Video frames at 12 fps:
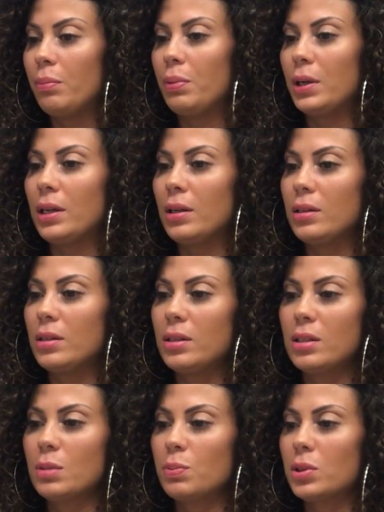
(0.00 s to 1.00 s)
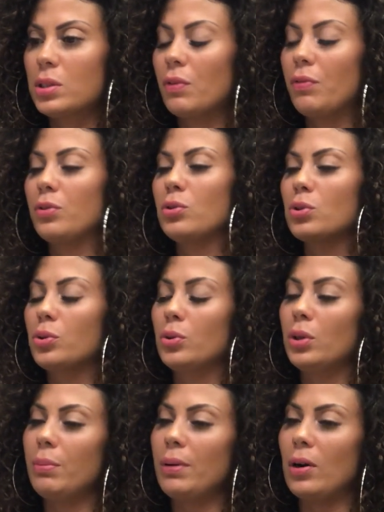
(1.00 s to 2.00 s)
but this person feels
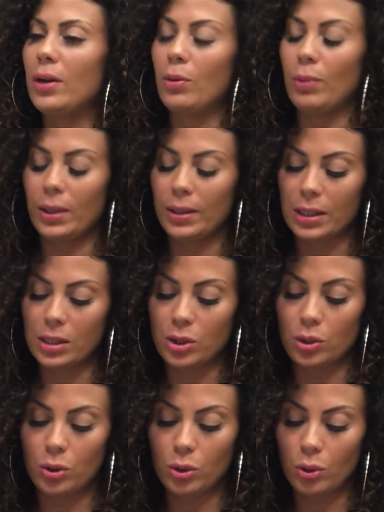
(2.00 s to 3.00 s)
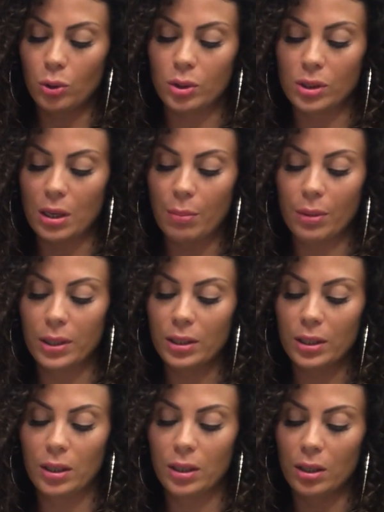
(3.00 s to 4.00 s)
good about it, whether that's you or
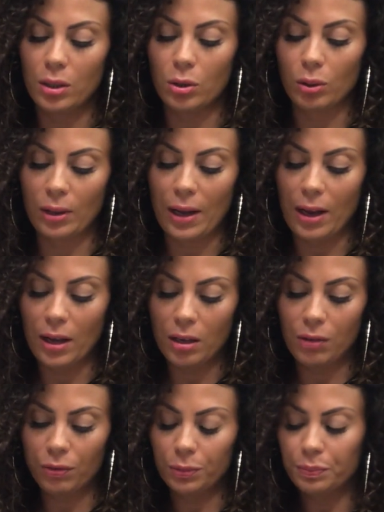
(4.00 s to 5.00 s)
somebody in your life.